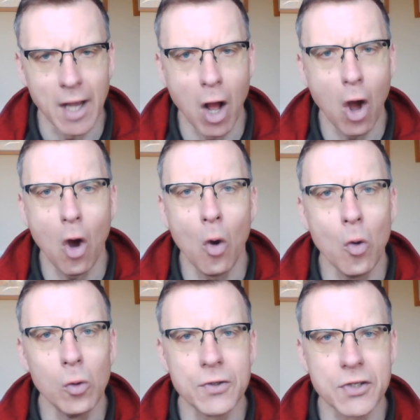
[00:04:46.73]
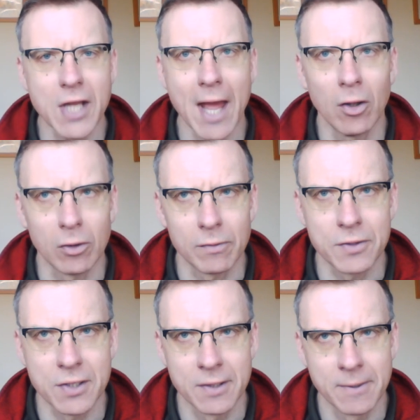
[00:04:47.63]
our whole
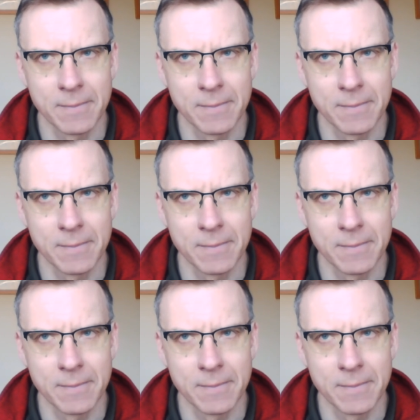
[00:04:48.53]
selves,